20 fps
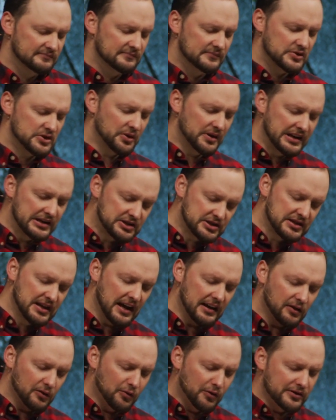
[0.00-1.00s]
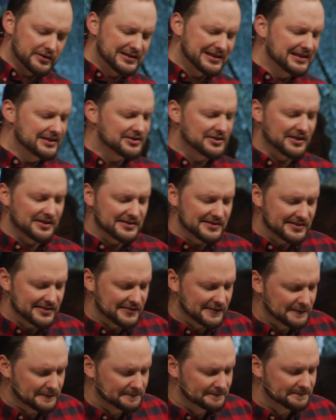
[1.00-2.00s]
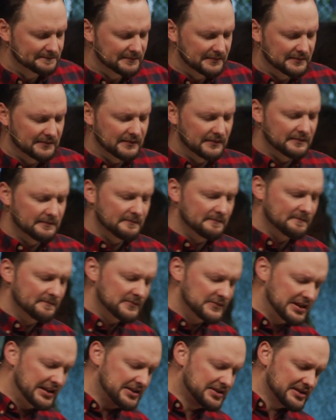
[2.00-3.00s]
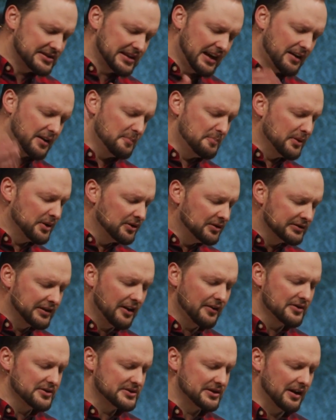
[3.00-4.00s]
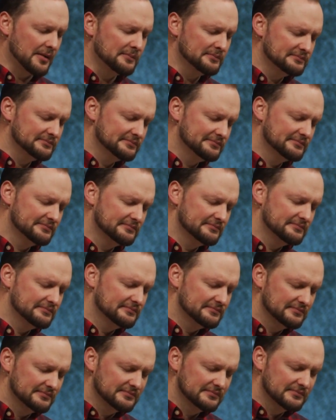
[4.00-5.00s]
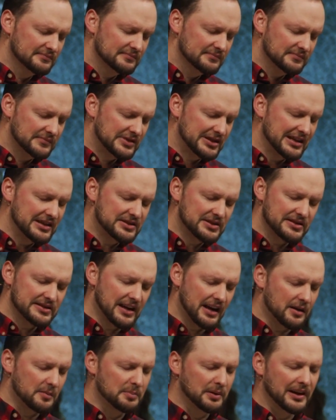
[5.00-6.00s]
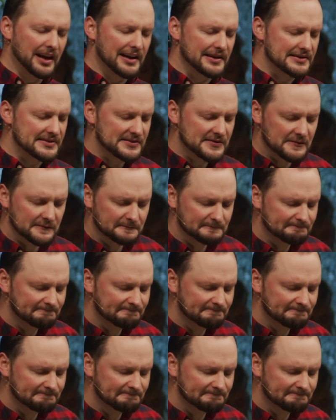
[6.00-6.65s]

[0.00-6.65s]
So each day, Lord, teach us. Teach us how to build others up. Teach us how to bless.